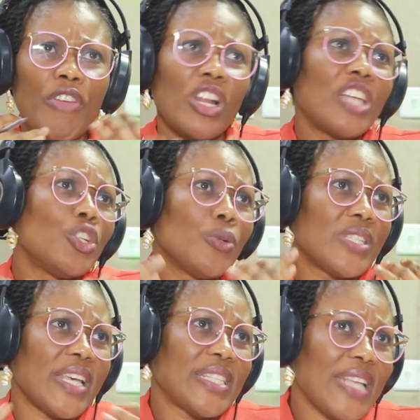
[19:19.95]

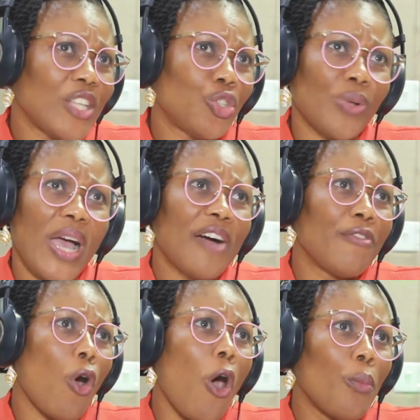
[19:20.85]
radiological centers should
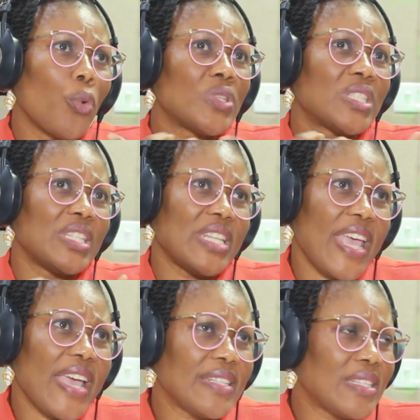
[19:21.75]
have almost
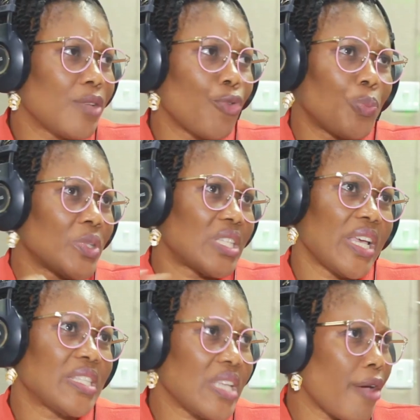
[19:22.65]
near
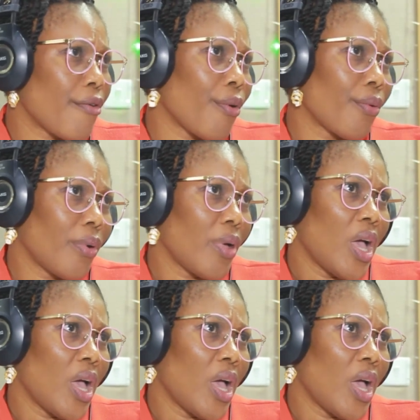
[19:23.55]
0% error,